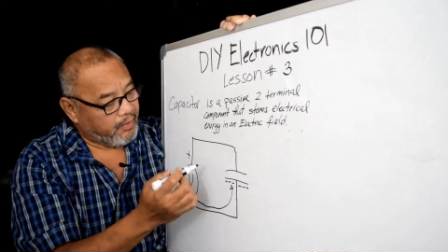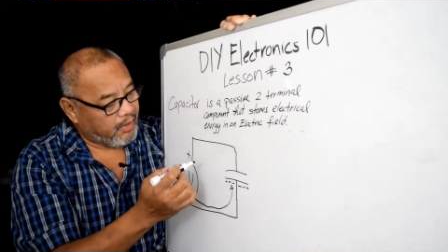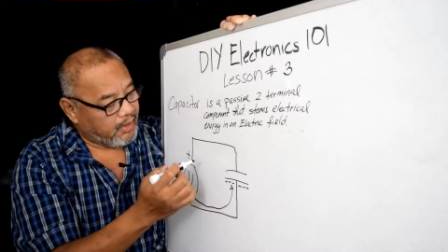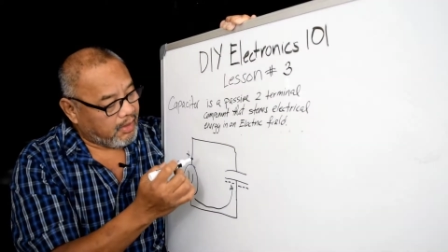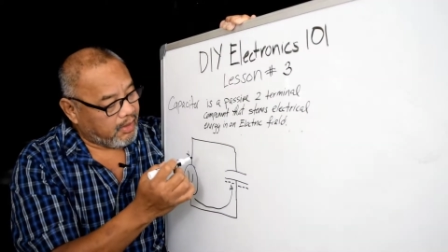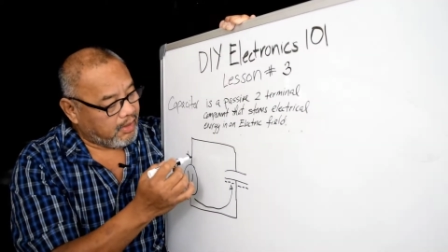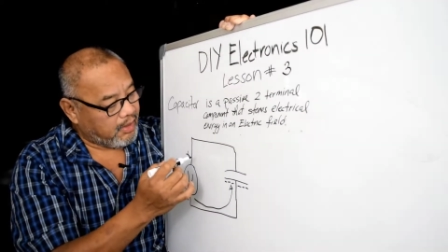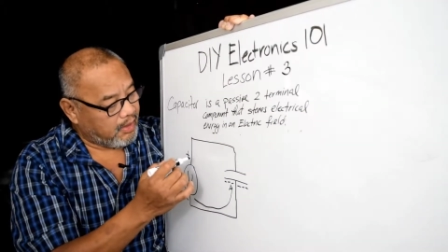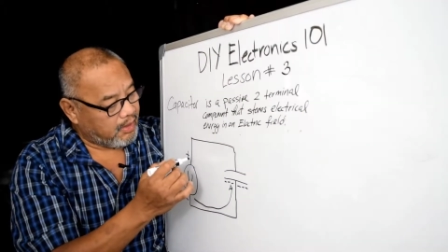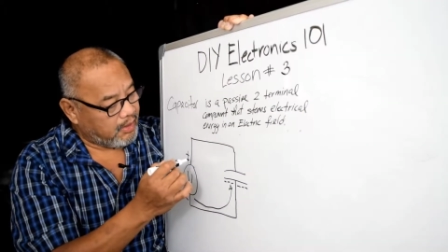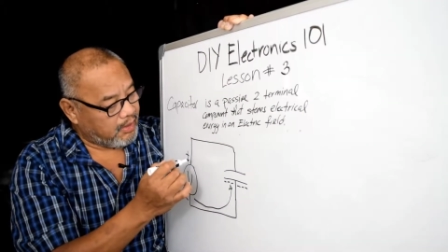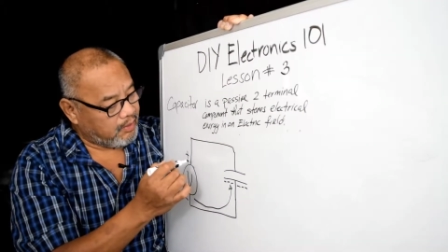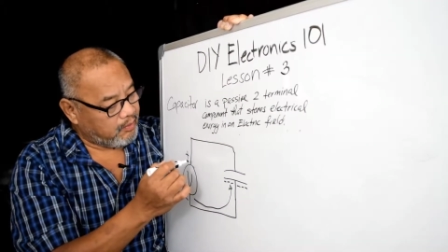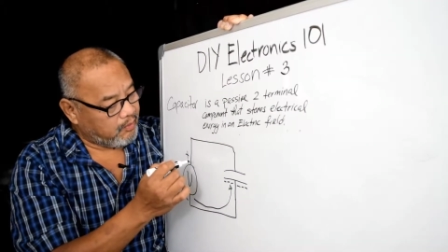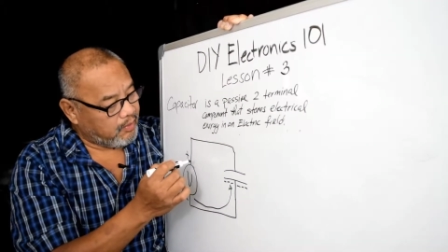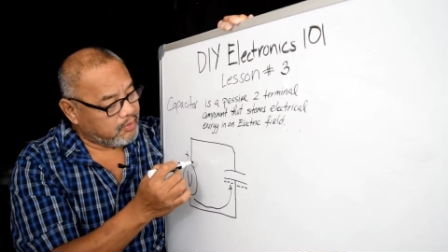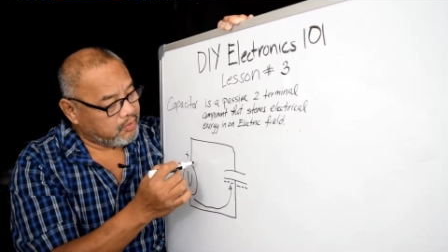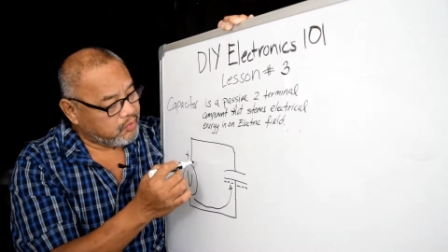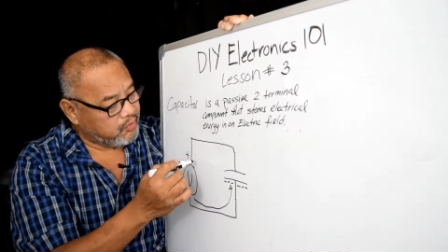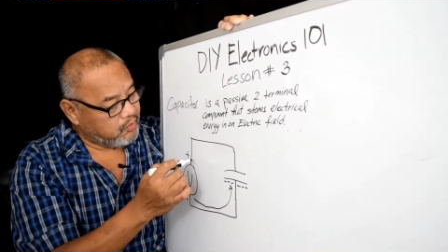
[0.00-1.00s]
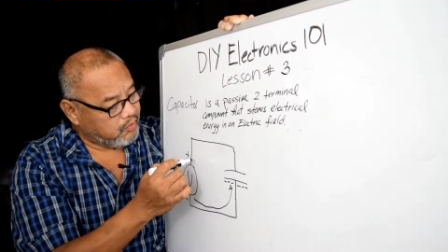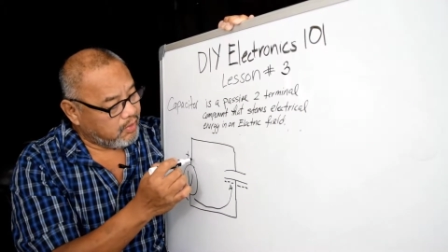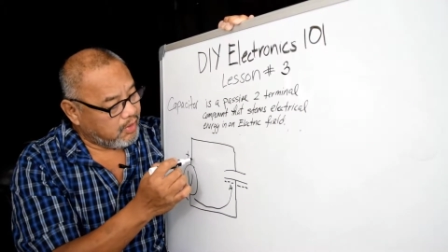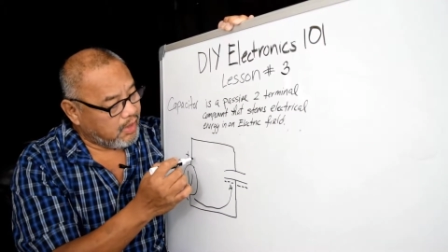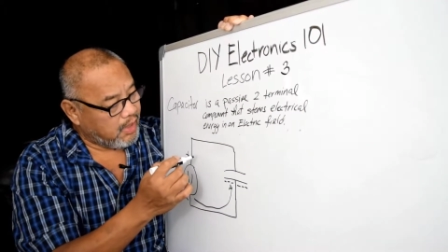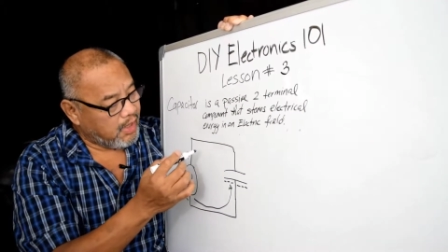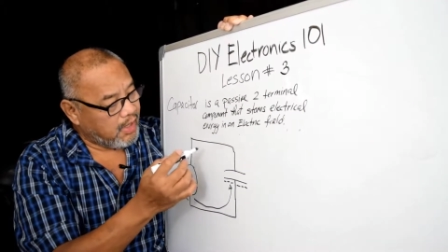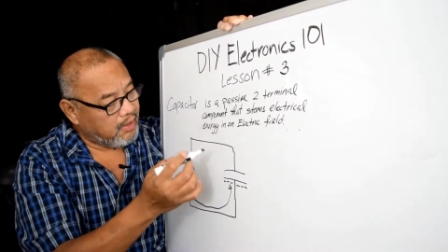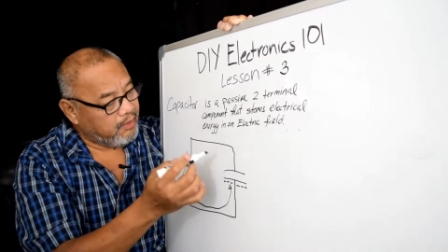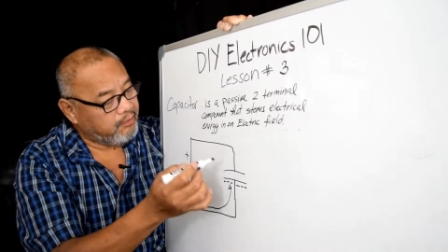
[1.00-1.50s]
And what you will
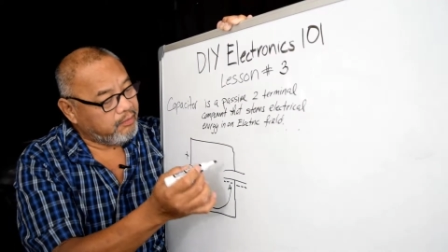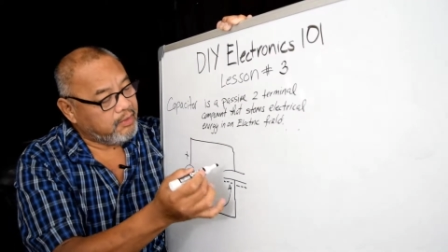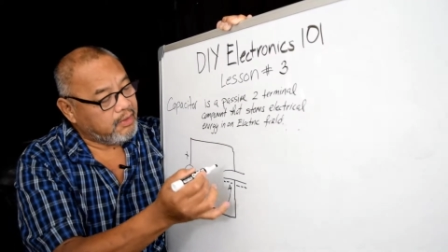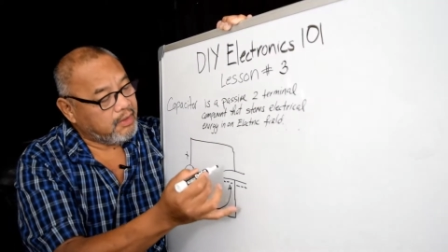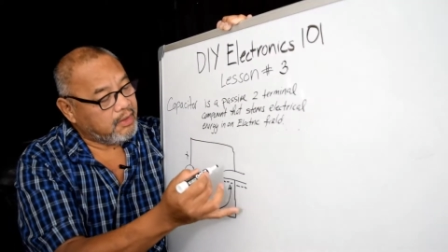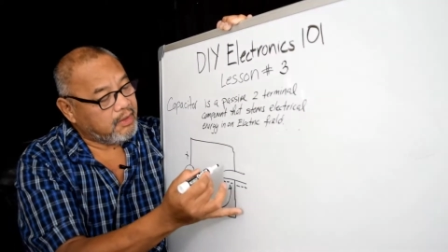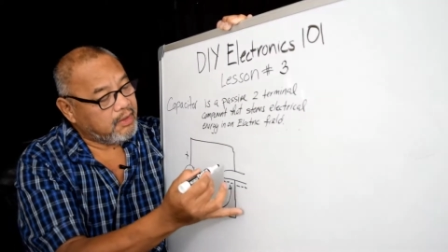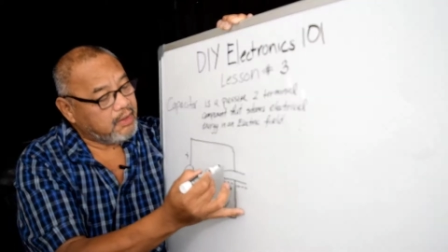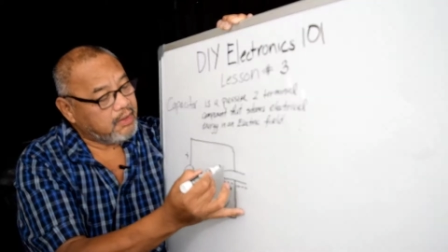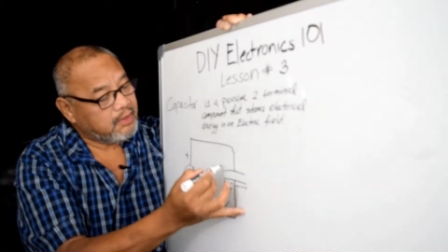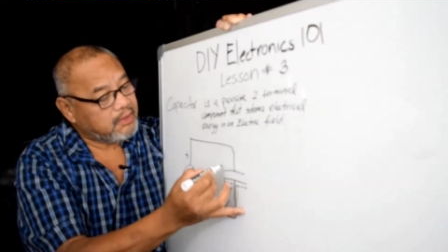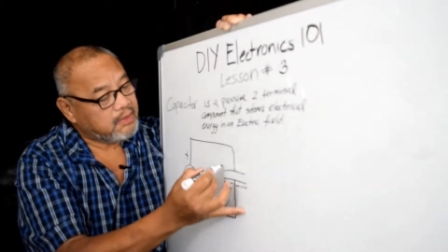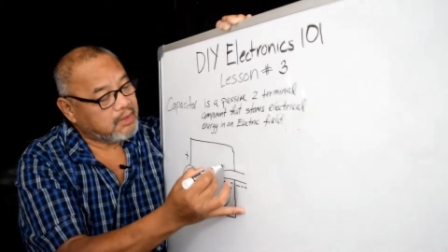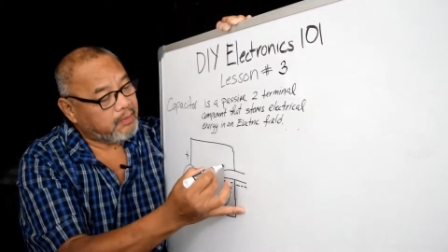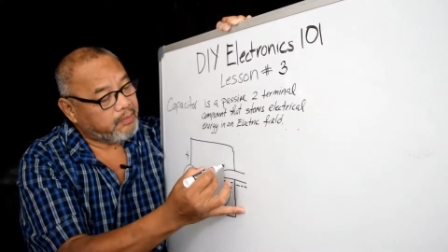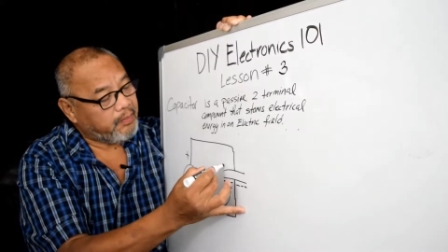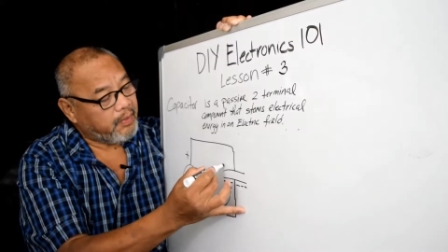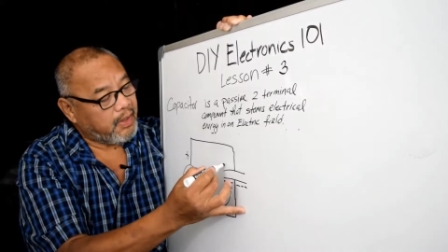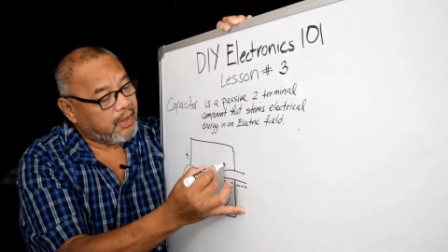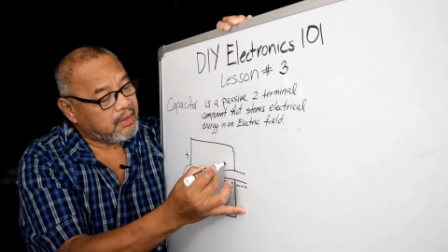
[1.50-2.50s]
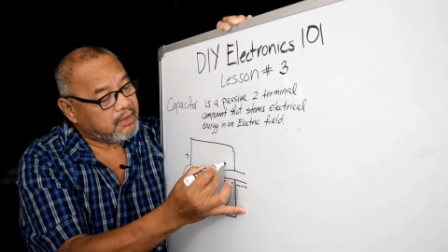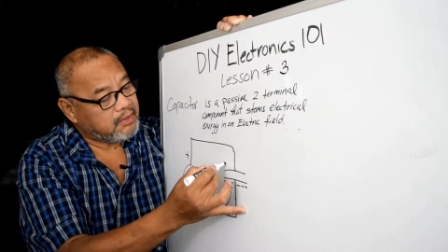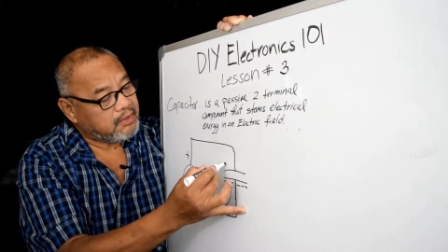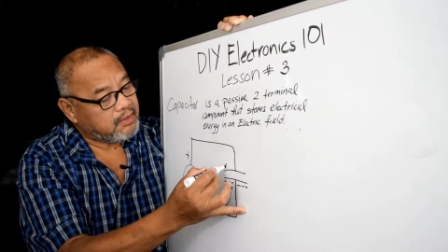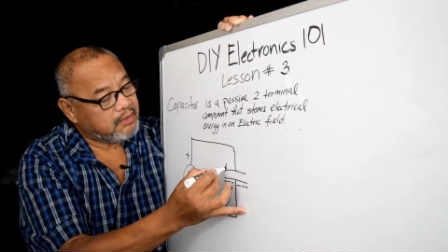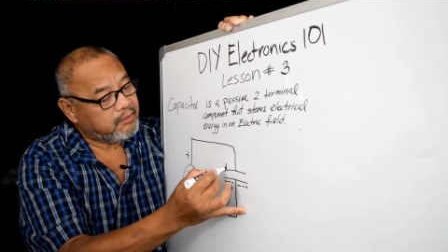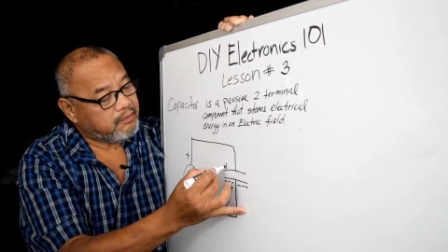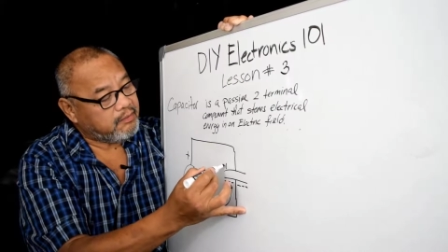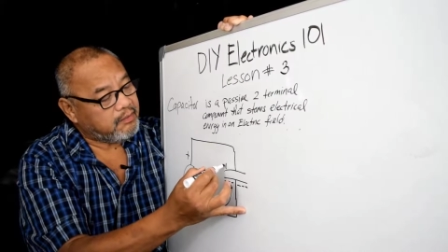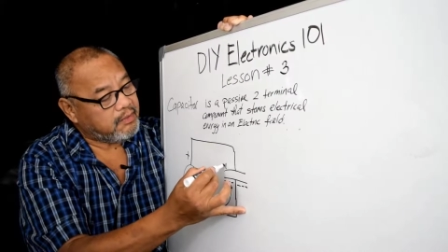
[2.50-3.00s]
have here is a
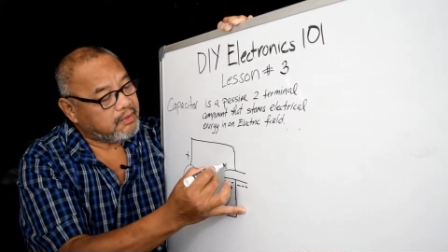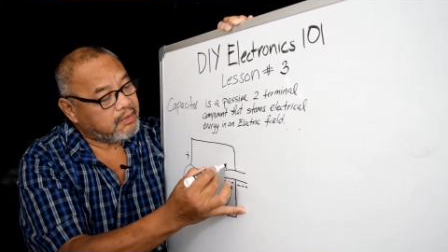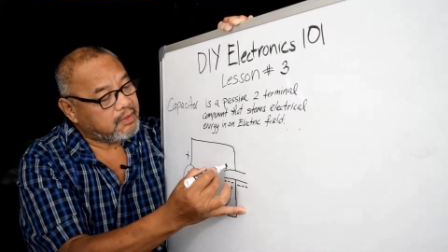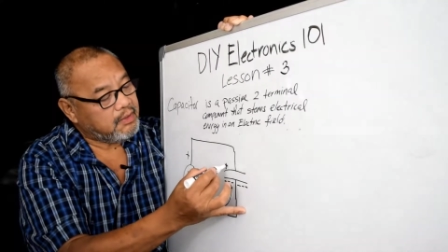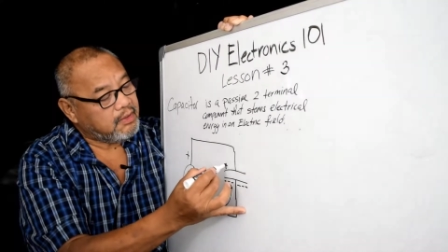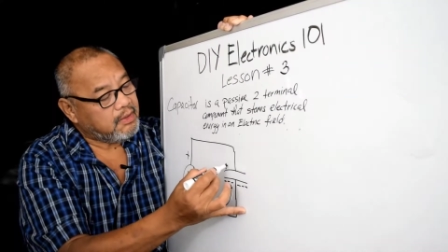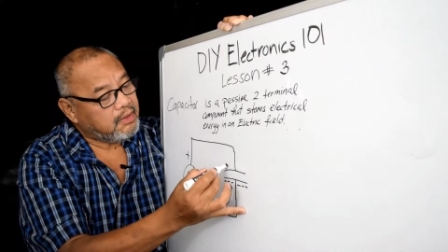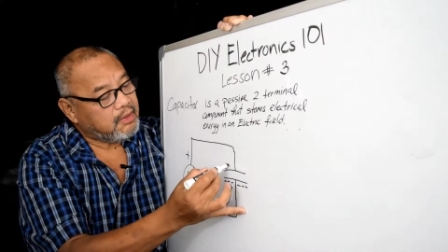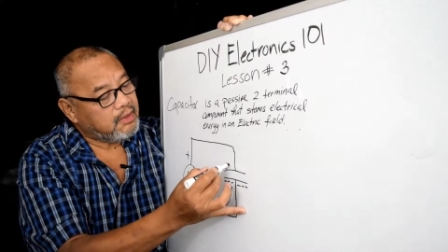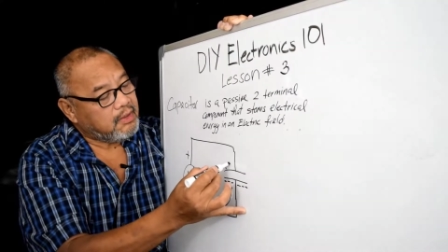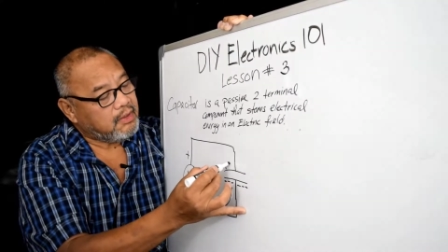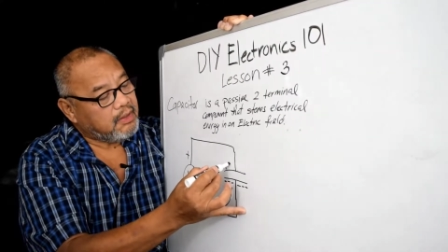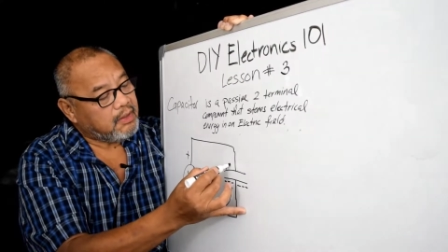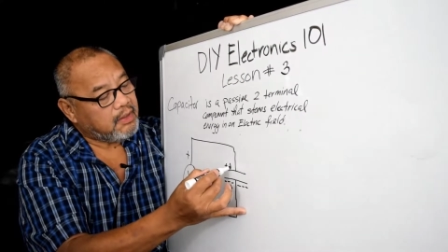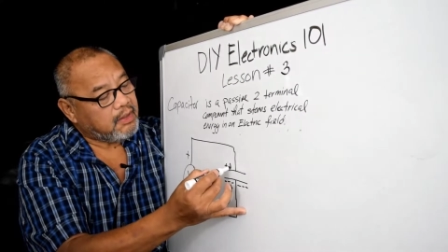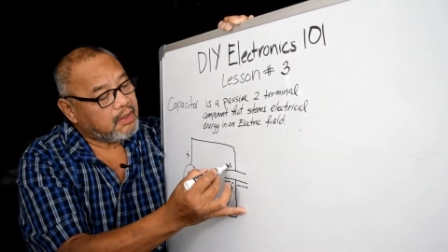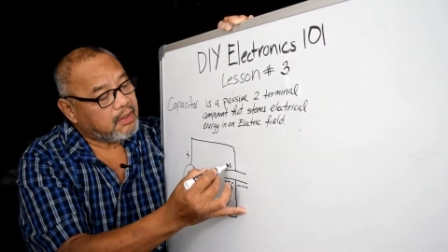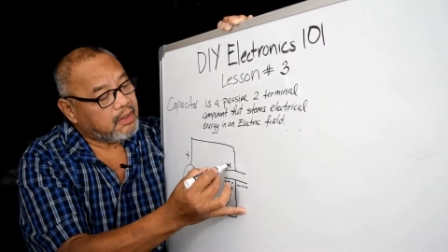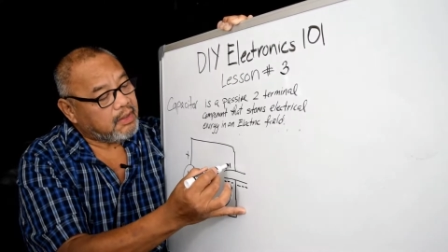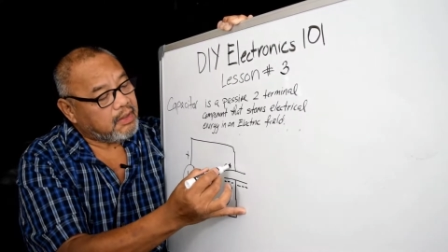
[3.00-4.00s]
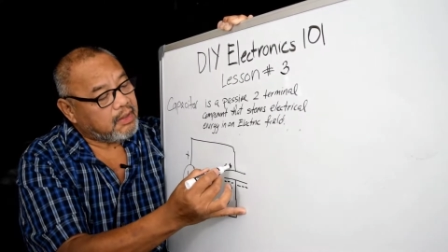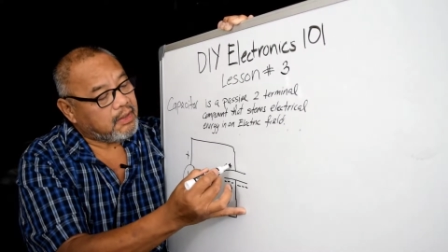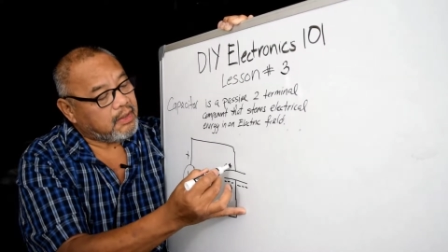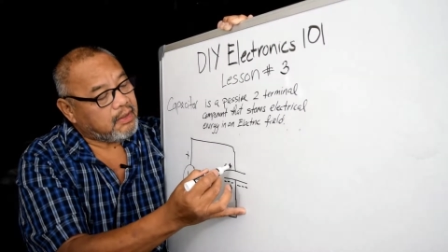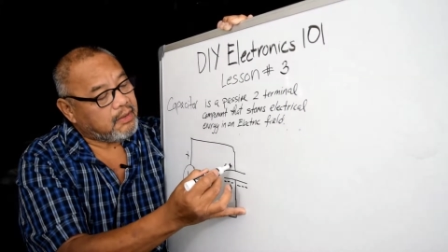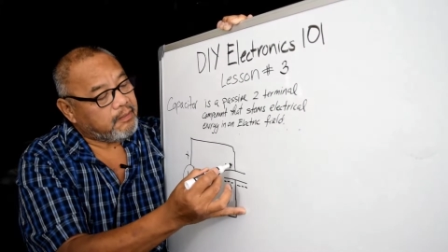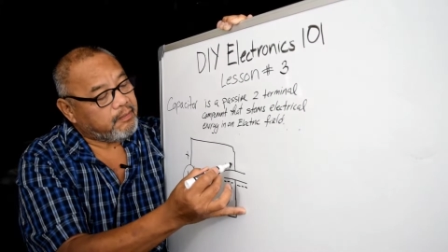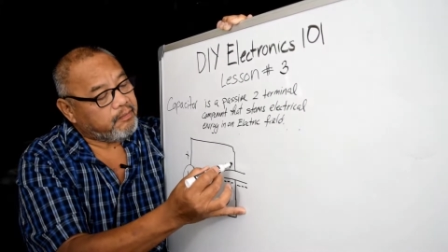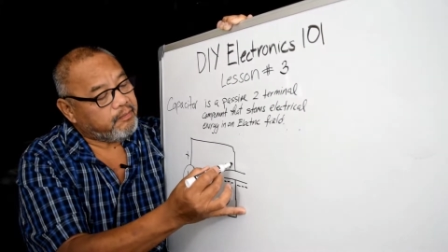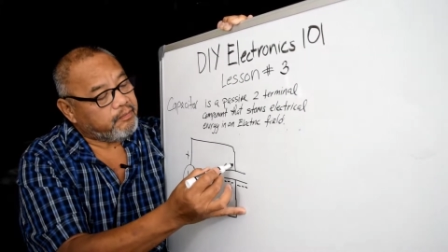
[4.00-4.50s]
positive a